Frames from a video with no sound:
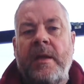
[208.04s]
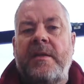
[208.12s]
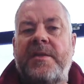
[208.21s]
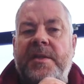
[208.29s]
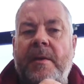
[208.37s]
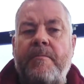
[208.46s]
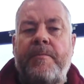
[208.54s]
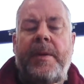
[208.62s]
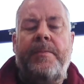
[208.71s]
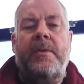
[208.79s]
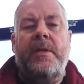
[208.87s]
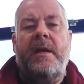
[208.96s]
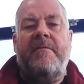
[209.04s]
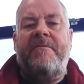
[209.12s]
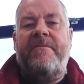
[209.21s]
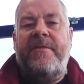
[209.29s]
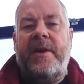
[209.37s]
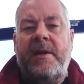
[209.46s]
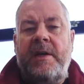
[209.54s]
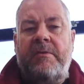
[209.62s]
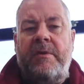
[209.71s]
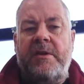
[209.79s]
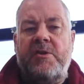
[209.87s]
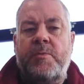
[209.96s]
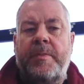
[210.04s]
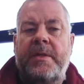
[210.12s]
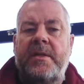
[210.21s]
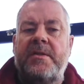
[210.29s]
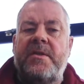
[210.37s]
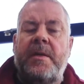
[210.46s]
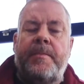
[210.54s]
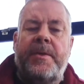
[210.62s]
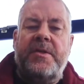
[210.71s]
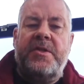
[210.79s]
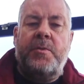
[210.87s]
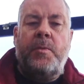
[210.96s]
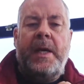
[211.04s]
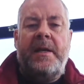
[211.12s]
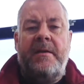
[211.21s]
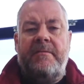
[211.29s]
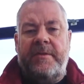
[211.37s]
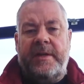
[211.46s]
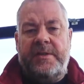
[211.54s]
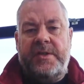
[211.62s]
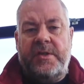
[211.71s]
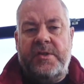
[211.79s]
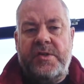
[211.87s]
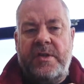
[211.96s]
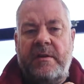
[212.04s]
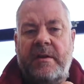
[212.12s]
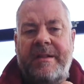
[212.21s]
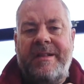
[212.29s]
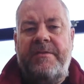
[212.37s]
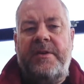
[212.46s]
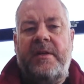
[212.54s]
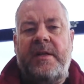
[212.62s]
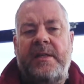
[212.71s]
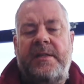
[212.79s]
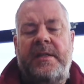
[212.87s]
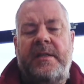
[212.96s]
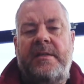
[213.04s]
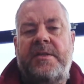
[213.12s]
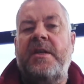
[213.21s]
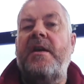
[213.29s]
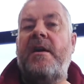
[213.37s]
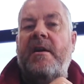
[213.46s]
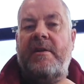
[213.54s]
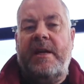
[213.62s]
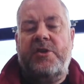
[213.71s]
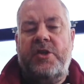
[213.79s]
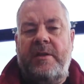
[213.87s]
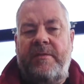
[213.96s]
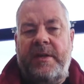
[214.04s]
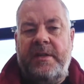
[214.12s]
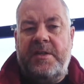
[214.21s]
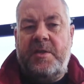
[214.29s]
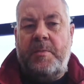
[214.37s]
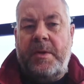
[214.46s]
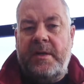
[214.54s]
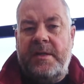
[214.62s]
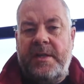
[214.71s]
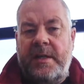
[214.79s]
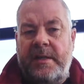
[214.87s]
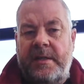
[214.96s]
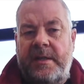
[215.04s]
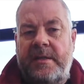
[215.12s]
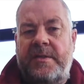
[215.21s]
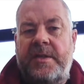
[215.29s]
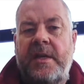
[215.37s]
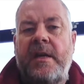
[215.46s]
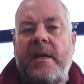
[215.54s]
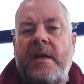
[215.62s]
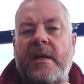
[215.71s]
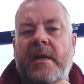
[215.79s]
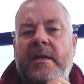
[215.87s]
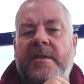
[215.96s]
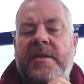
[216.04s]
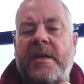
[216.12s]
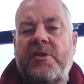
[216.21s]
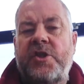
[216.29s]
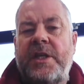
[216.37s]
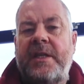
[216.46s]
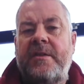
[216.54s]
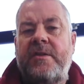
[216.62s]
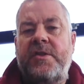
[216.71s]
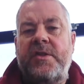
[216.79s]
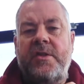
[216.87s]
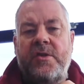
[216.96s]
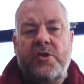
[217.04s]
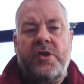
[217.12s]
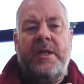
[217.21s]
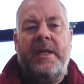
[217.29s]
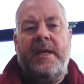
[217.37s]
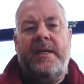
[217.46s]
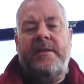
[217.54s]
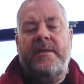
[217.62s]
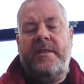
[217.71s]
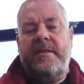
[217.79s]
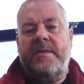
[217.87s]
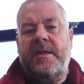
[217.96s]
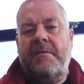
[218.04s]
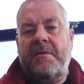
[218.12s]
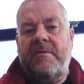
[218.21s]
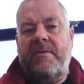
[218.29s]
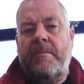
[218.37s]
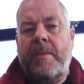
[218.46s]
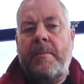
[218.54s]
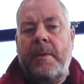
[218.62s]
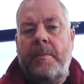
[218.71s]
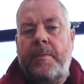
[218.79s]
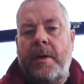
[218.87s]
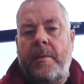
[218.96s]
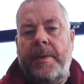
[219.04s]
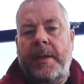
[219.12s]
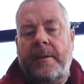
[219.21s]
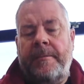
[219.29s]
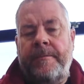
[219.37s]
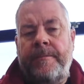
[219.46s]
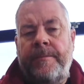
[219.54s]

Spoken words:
Some people get very rich because they persuade investors their clever ideas are actually very smart ideas. Such deals usually end to the sound of a bubble popping.